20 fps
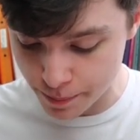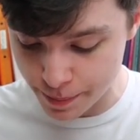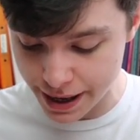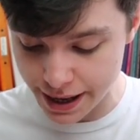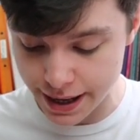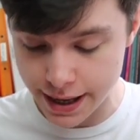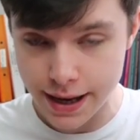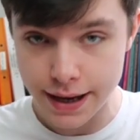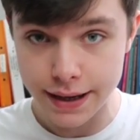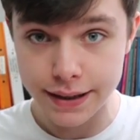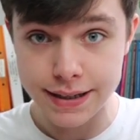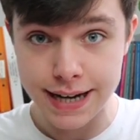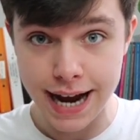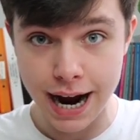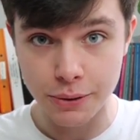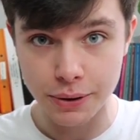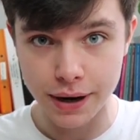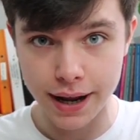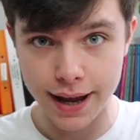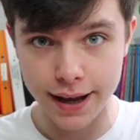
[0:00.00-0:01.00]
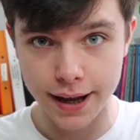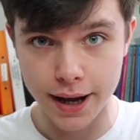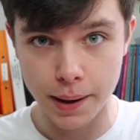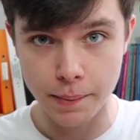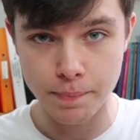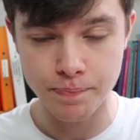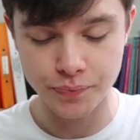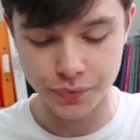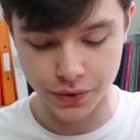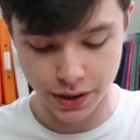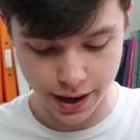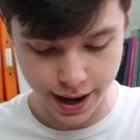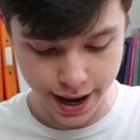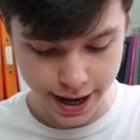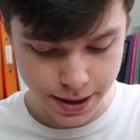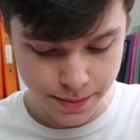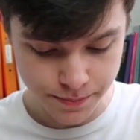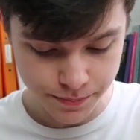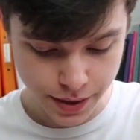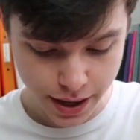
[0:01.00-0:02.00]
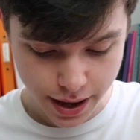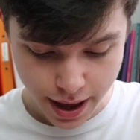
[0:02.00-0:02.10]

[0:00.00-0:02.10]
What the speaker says: be down here, okay?